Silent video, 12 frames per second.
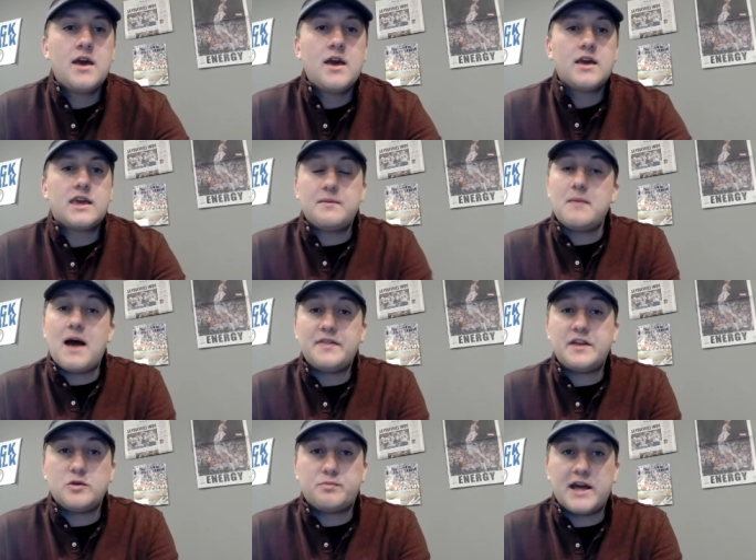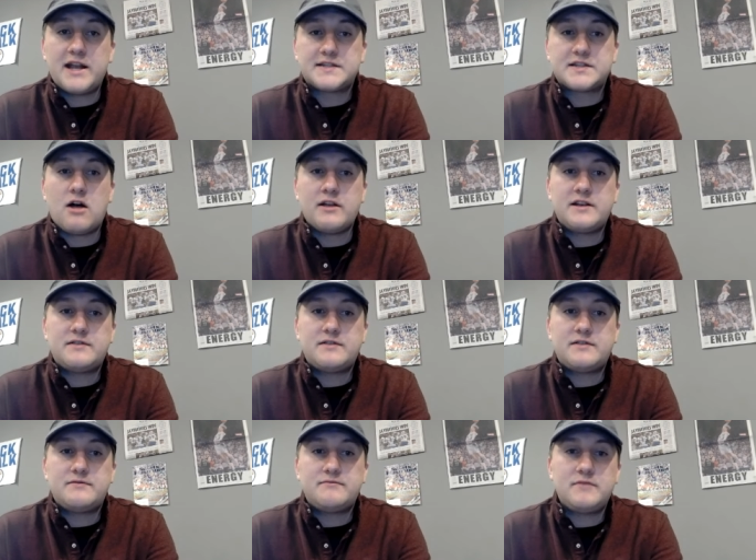Keep in mind, they do play at a solid
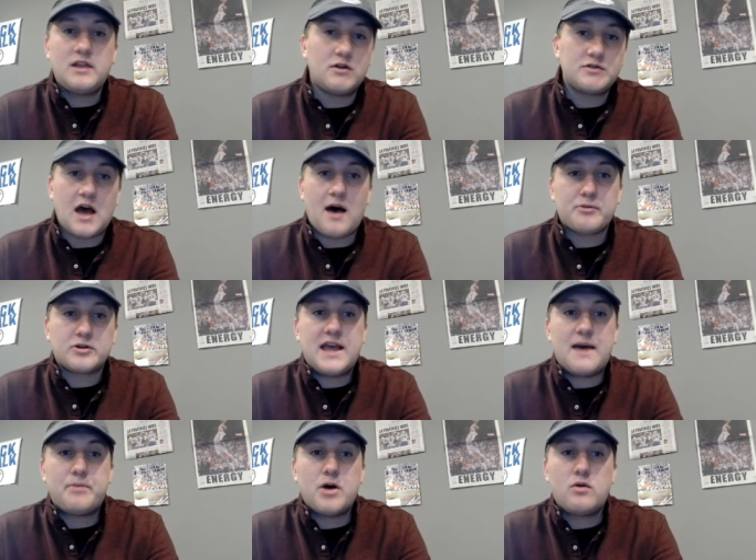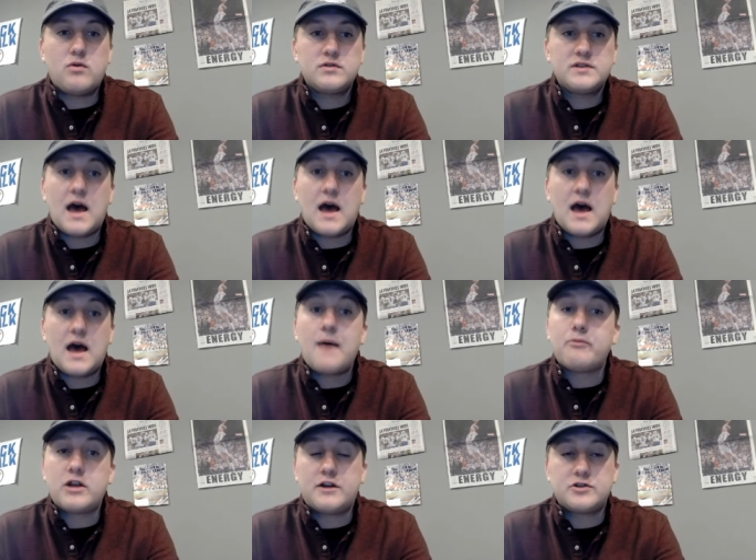you know, to upper tempo, top
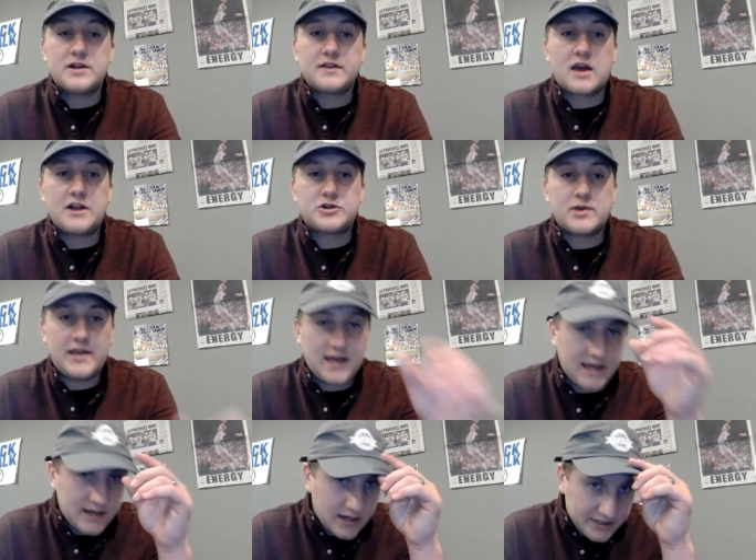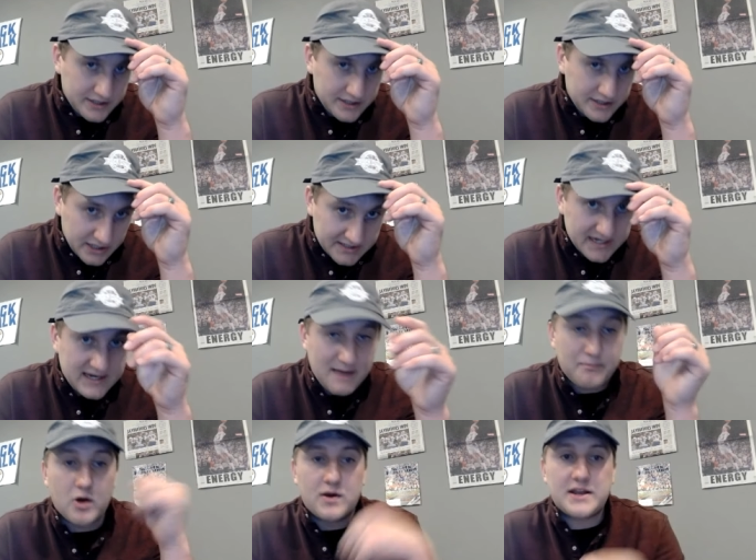100 in the country in adjusted
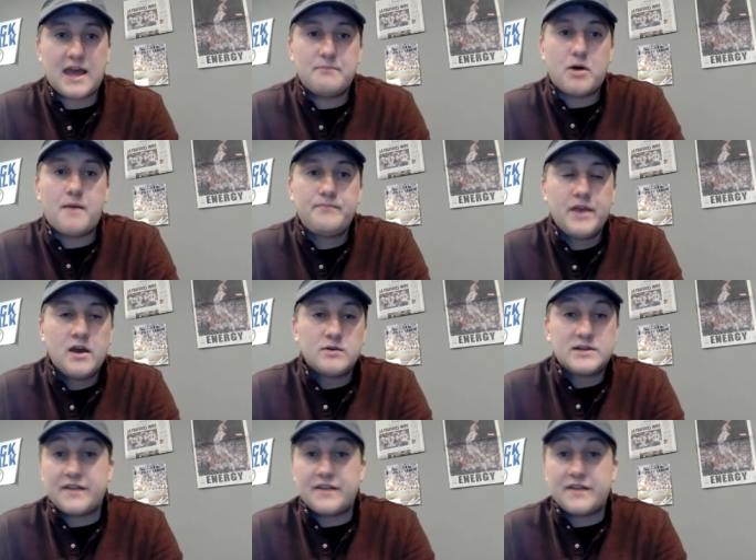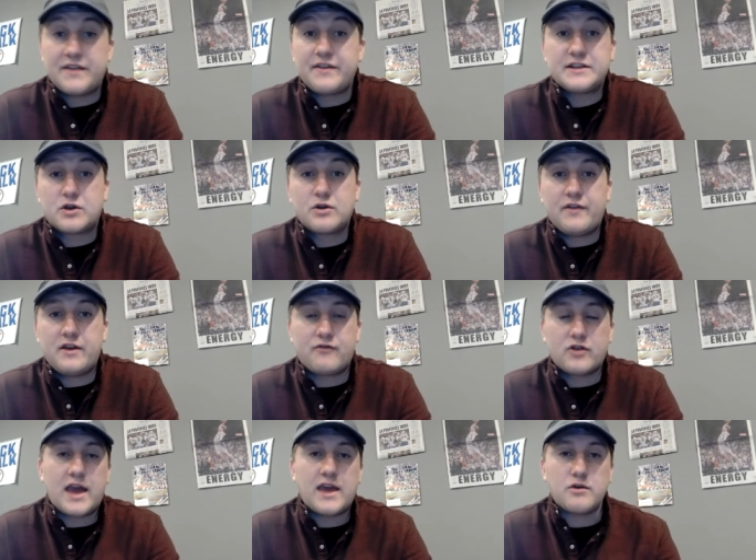tempo on KenPom, which I think is a good thing
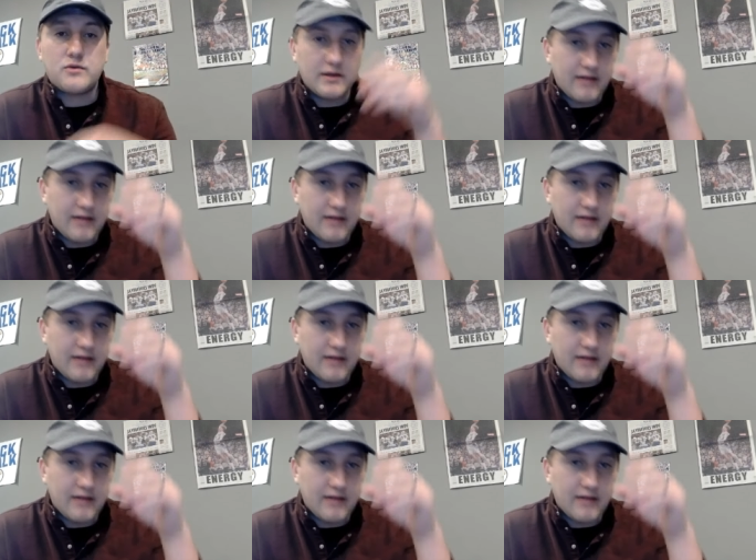for KU.